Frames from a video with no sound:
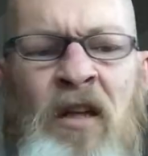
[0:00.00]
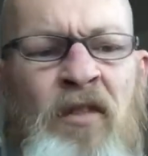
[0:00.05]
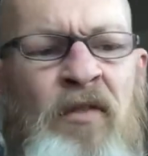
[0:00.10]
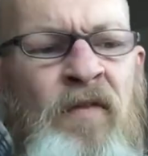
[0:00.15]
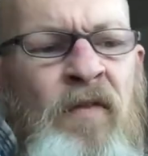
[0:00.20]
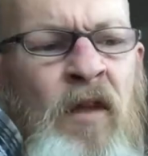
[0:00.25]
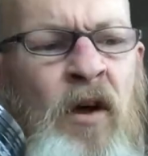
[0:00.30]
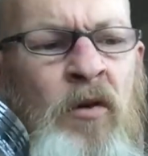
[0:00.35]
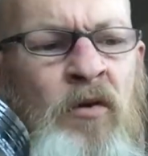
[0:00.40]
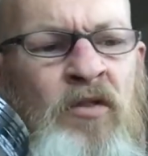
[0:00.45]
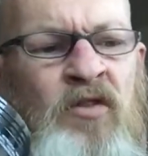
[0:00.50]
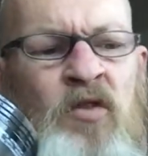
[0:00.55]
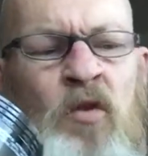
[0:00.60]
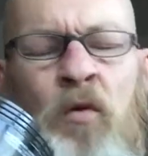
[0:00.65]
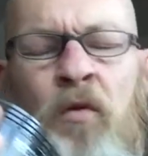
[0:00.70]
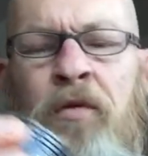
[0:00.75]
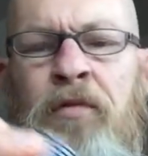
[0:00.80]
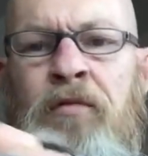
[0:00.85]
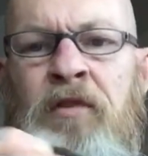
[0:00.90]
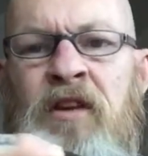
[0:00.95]
I've noticed
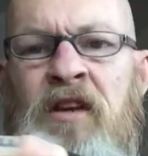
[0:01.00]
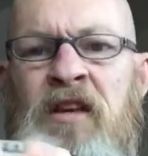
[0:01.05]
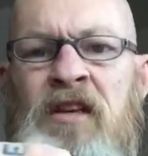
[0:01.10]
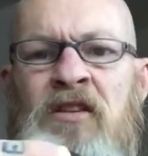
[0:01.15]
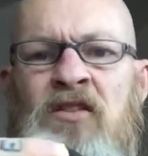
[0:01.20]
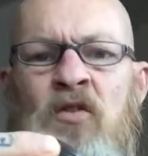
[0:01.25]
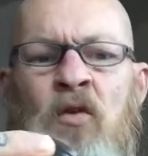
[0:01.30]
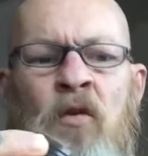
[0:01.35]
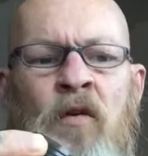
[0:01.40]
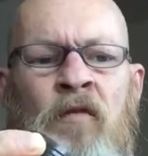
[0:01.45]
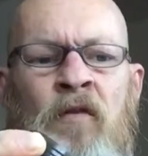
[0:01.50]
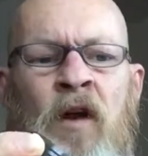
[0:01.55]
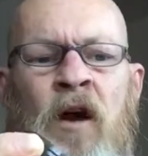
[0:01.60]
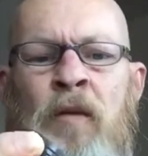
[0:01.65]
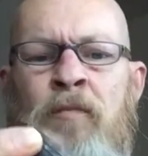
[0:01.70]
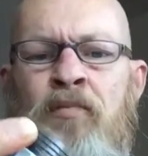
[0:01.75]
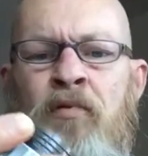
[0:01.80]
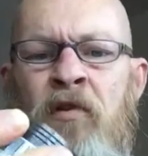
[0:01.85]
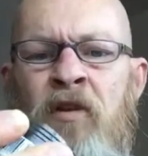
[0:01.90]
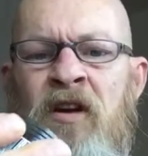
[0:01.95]
all three sort of
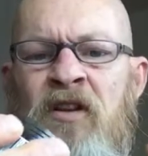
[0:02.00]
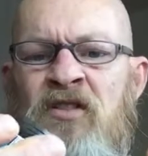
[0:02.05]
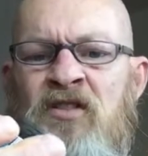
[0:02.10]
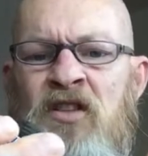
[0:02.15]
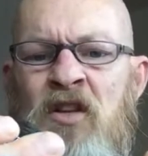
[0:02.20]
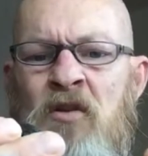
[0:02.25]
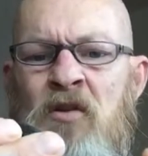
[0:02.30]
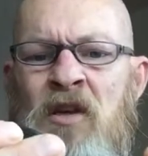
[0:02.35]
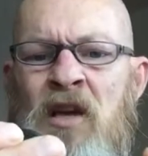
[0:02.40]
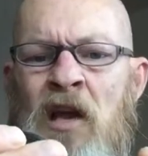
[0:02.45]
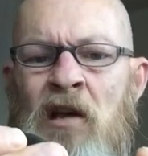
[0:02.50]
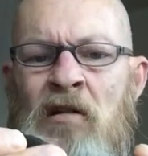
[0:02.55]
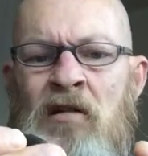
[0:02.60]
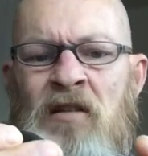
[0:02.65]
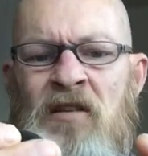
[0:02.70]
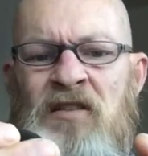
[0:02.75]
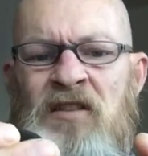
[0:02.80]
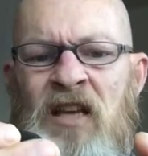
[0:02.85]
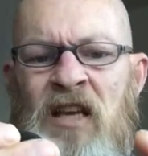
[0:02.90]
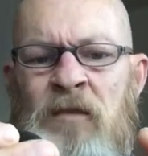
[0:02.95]
like products do carry
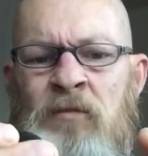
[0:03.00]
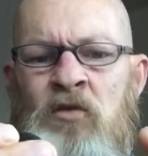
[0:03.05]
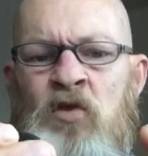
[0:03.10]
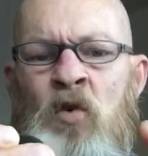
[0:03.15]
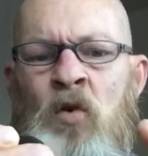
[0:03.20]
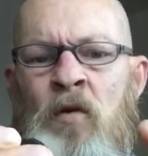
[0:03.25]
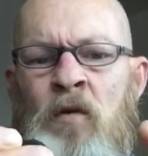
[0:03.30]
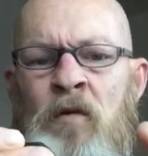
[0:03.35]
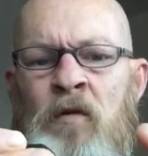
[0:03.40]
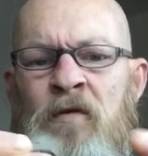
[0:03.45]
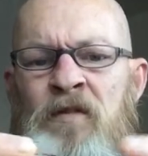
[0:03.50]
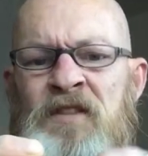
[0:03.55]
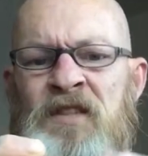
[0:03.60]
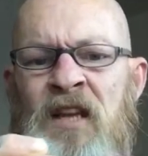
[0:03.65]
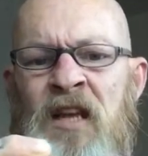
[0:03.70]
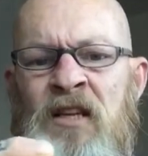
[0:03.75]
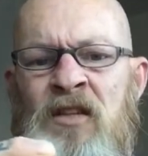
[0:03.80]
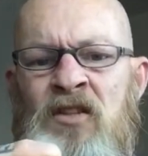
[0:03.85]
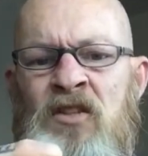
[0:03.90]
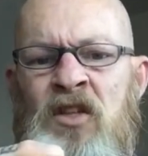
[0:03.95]
the same sort of
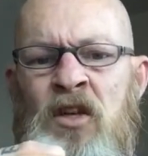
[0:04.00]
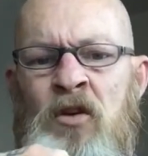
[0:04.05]
scent